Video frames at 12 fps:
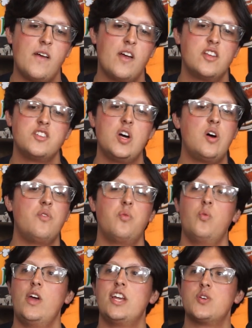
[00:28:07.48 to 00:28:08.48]
Dove
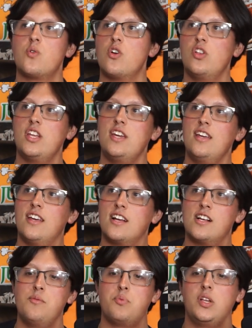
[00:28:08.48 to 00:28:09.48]
way too early.
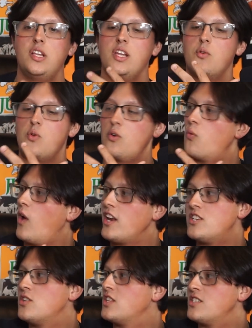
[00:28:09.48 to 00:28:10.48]
Completely went right
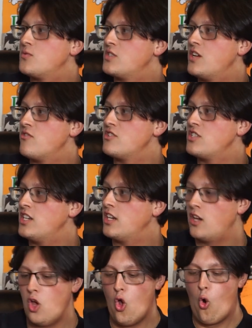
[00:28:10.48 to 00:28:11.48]
into his receiver's knee.
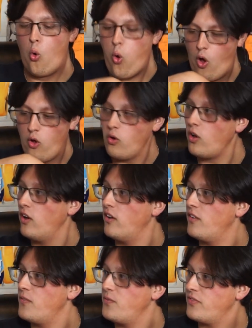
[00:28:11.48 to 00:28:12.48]
Whoong!
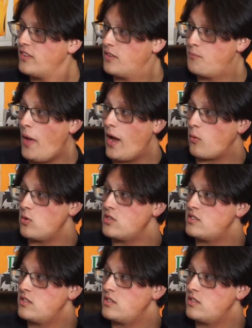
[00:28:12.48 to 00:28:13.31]
Backwards.